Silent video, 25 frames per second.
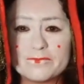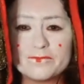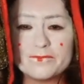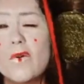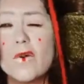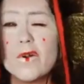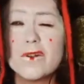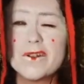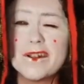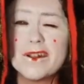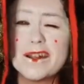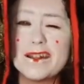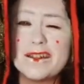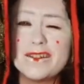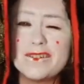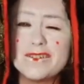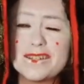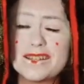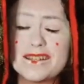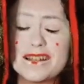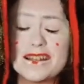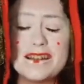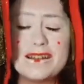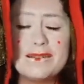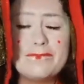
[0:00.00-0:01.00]
Or
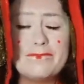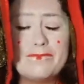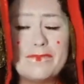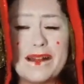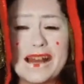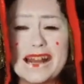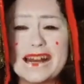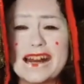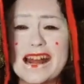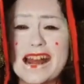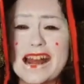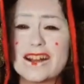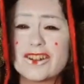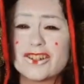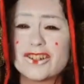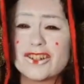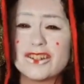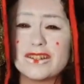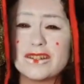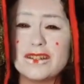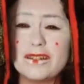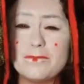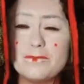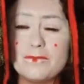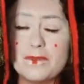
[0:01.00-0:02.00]
else it might
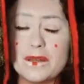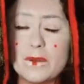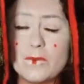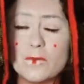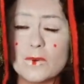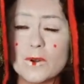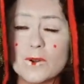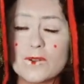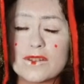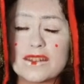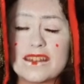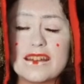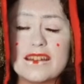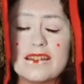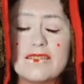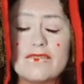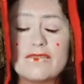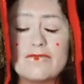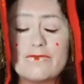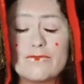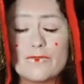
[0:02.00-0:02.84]
actually be worth it